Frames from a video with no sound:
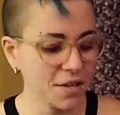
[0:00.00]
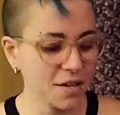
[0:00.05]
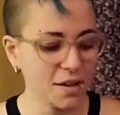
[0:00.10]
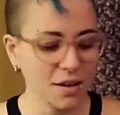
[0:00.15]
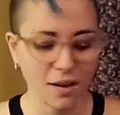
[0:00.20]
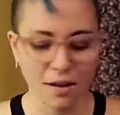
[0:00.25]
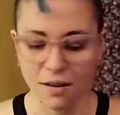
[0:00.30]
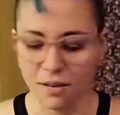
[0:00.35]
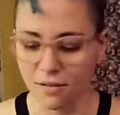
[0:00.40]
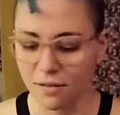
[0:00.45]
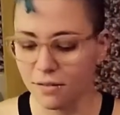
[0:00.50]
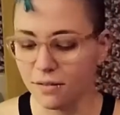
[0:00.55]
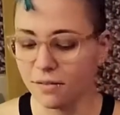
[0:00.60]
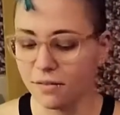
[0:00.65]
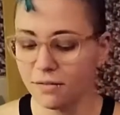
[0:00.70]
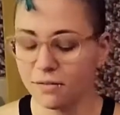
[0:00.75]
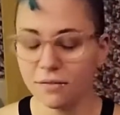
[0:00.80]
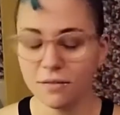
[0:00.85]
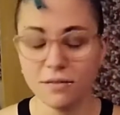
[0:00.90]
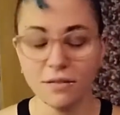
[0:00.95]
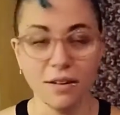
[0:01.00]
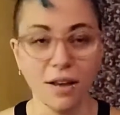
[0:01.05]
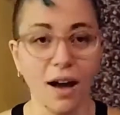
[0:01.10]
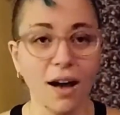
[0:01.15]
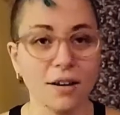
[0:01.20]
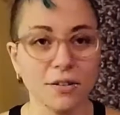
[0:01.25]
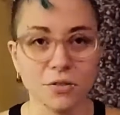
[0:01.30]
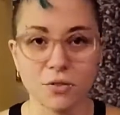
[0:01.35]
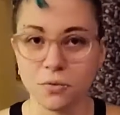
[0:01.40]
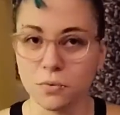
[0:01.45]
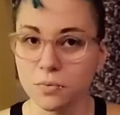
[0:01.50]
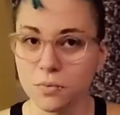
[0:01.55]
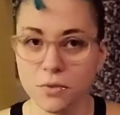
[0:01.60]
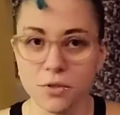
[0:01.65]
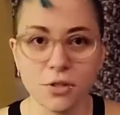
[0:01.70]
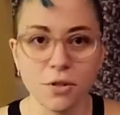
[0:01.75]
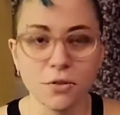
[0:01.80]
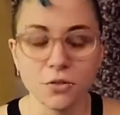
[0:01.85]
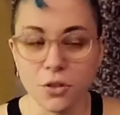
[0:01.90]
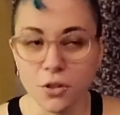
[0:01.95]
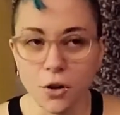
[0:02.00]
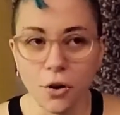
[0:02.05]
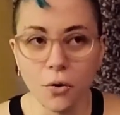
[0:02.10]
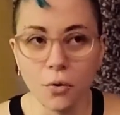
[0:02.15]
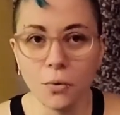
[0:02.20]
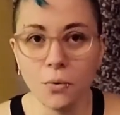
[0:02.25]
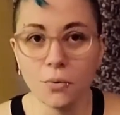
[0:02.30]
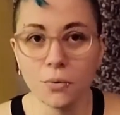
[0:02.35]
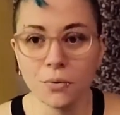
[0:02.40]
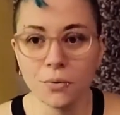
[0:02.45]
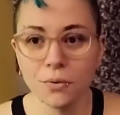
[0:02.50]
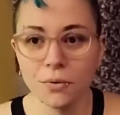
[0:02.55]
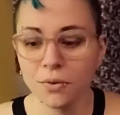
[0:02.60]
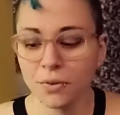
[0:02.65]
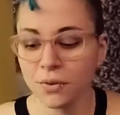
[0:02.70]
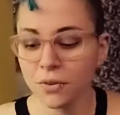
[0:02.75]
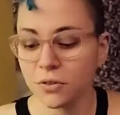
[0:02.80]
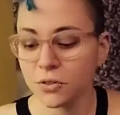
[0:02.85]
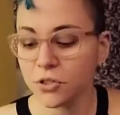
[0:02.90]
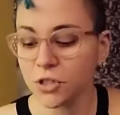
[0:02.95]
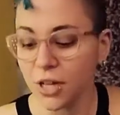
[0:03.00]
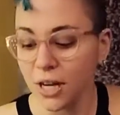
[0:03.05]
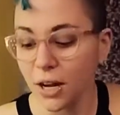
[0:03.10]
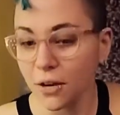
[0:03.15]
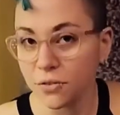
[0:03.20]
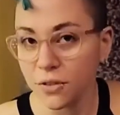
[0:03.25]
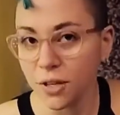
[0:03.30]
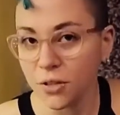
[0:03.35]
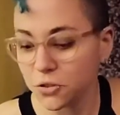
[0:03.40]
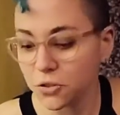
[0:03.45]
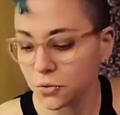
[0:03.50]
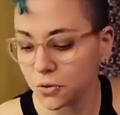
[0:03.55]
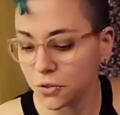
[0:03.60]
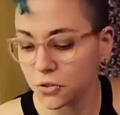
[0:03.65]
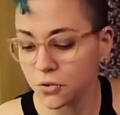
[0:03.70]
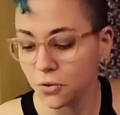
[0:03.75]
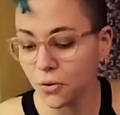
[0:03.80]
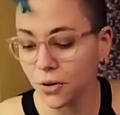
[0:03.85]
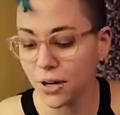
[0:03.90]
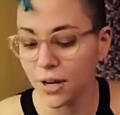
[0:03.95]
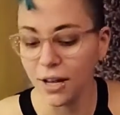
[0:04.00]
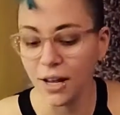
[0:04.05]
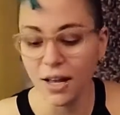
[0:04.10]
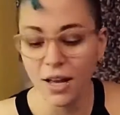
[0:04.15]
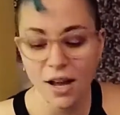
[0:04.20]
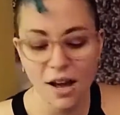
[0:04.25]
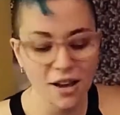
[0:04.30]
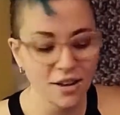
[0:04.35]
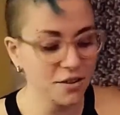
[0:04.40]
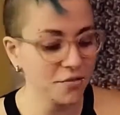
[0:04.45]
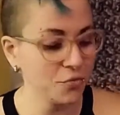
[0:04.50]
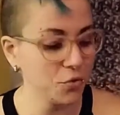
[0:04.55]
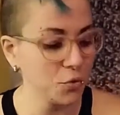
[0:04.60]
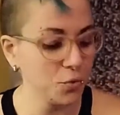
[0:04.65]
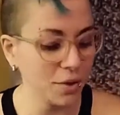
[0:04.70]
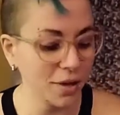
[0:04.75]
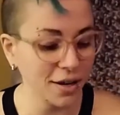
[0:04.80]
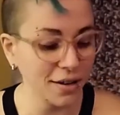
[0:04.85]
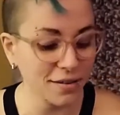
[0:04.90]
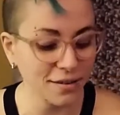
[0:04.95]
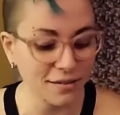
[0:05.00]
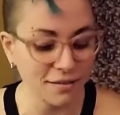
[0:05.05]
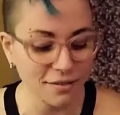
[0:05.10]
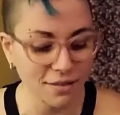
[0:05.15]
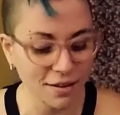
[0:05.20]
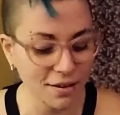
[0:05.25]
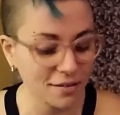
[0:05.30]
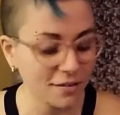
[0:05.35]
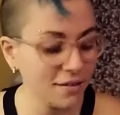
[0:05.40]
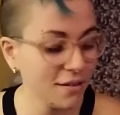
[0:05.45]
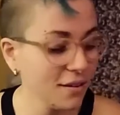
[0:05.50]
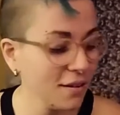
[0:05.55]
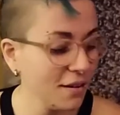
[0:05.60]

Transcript: And yeah, so seriously, go check out that short story, and if you like it, then,